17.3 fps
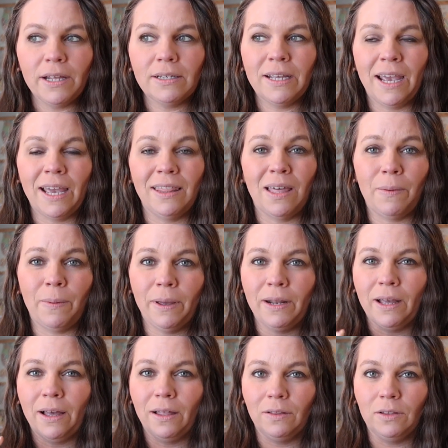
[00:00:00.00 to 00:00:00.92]
and that
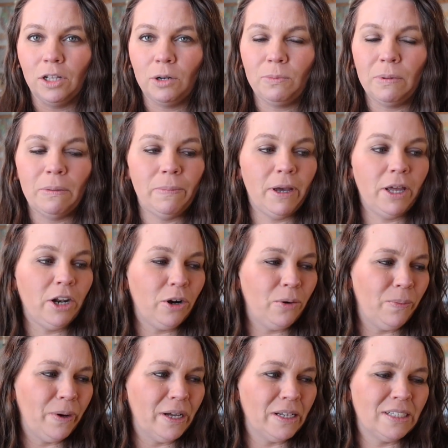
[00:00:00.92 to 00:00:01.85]
made it a little bit
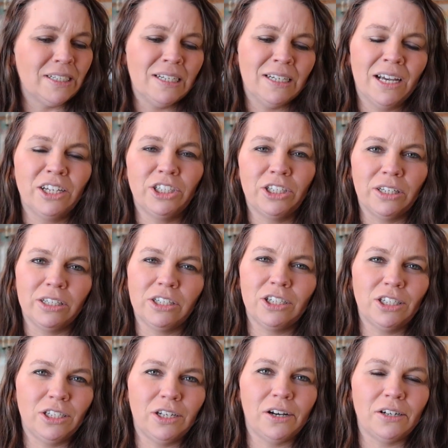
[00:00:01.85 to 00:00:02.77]
better, but I should have
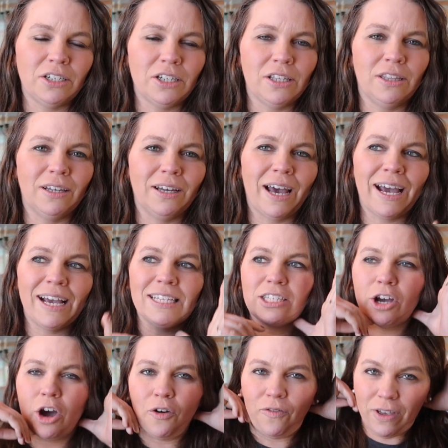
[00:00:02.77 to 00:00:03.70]
just stuck to the
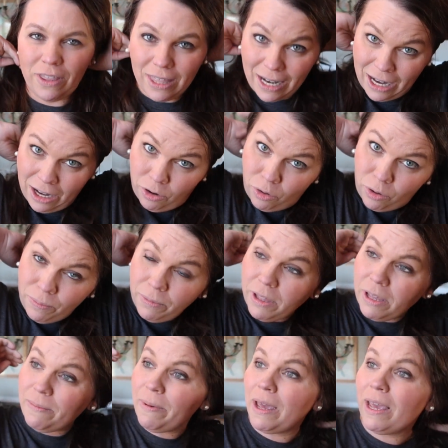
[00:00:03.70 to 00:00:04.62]
iced coffee that I
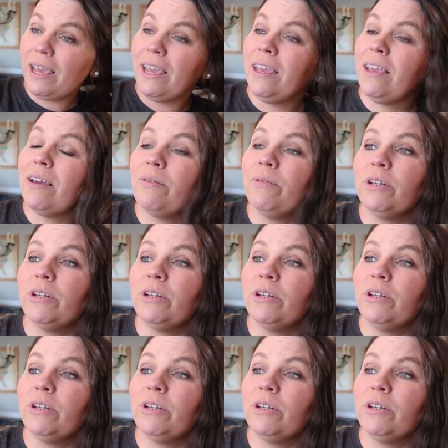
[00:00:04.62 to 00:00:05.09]
normally make,